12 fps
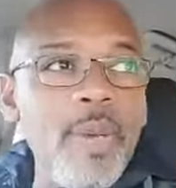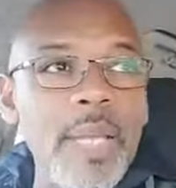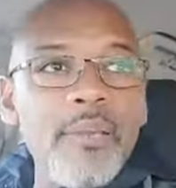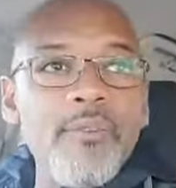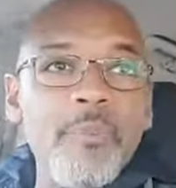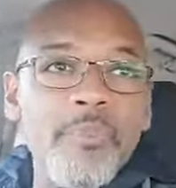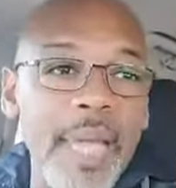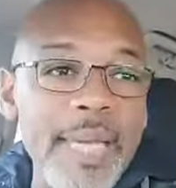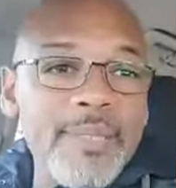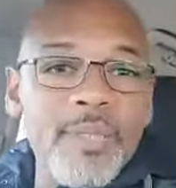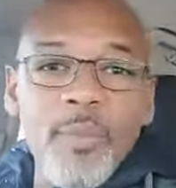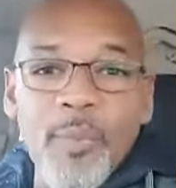you had to
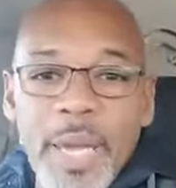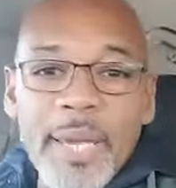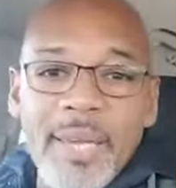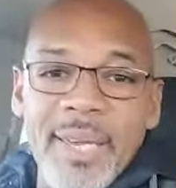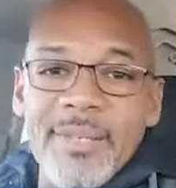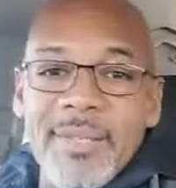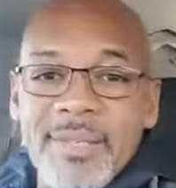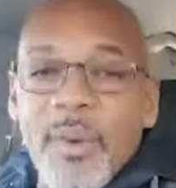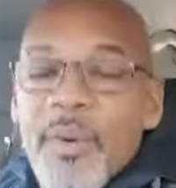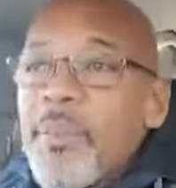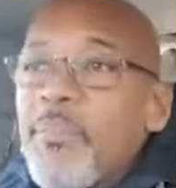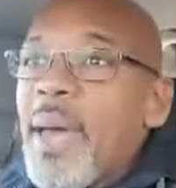replace the wick and
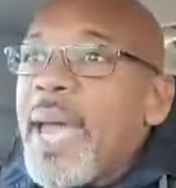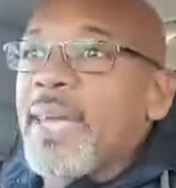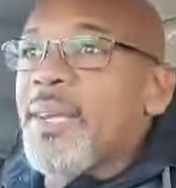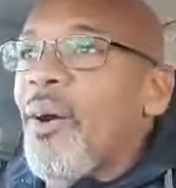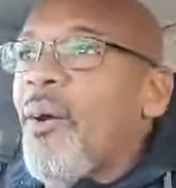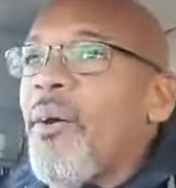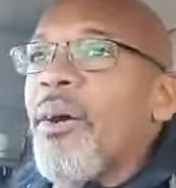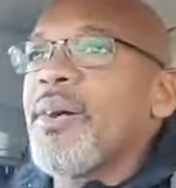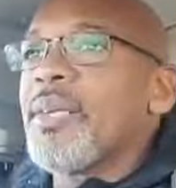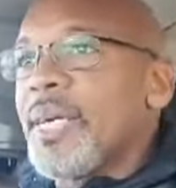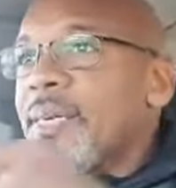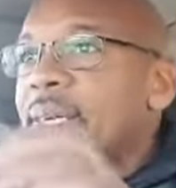soak it back in the
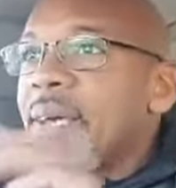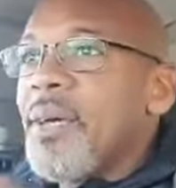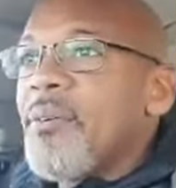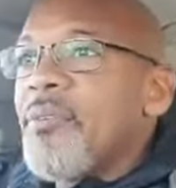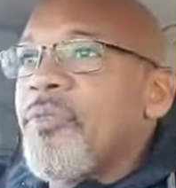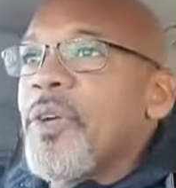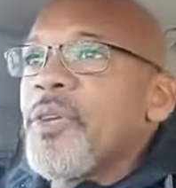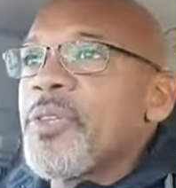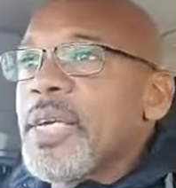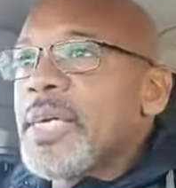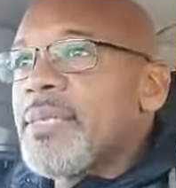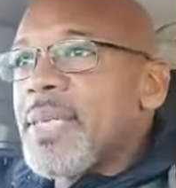oil and fill
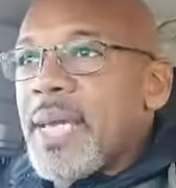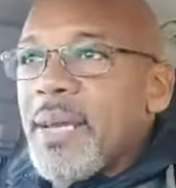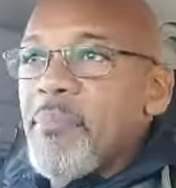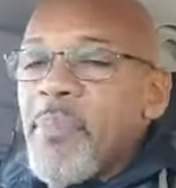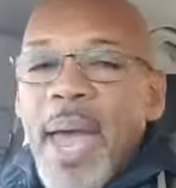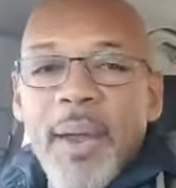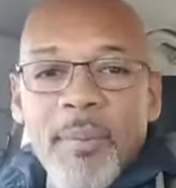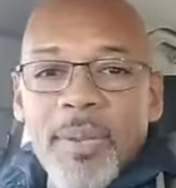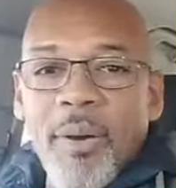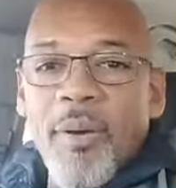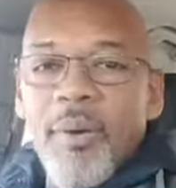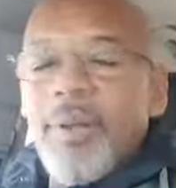the container back
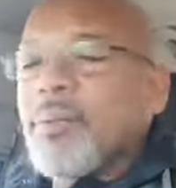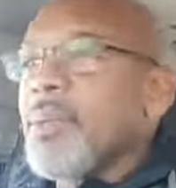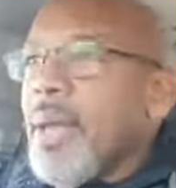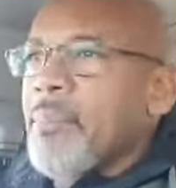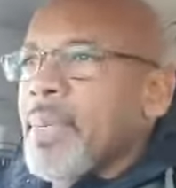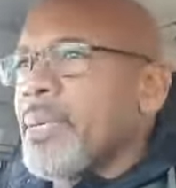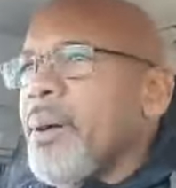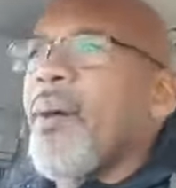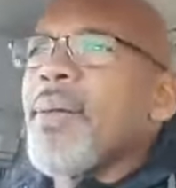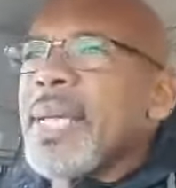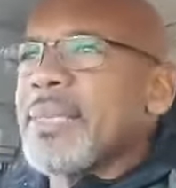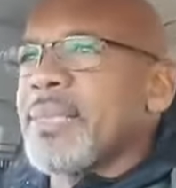with oil. I mean,
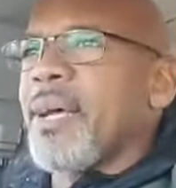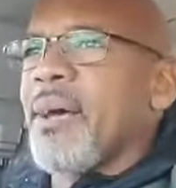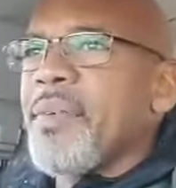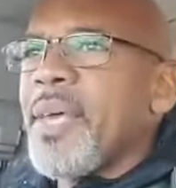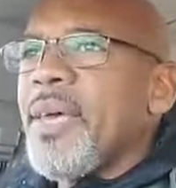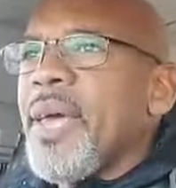all that stuff.